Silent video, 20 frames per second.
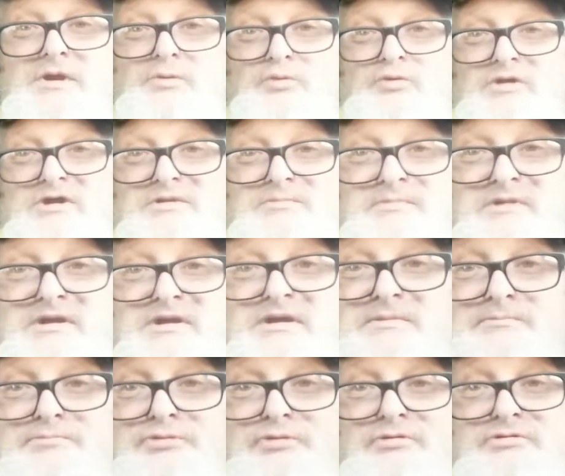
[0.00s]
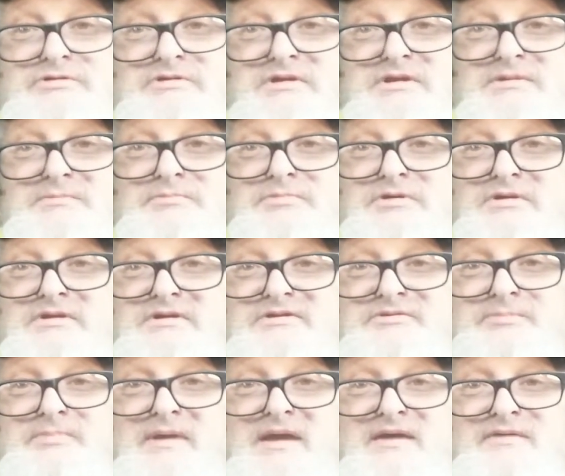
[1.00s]
Red meat protein, but is
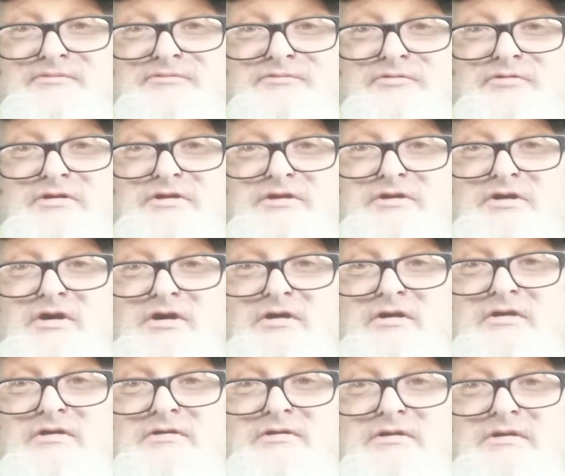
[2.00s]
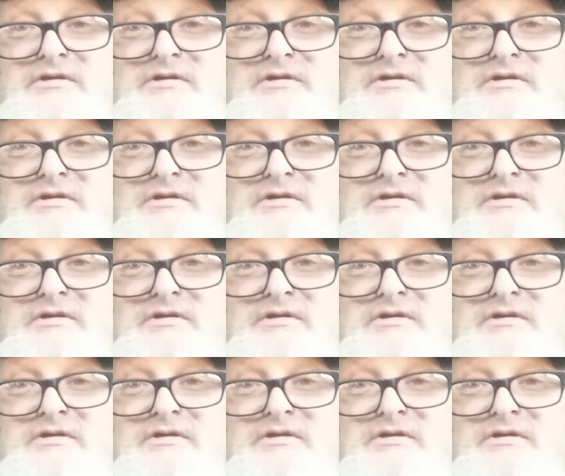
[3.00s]
bad for your heart.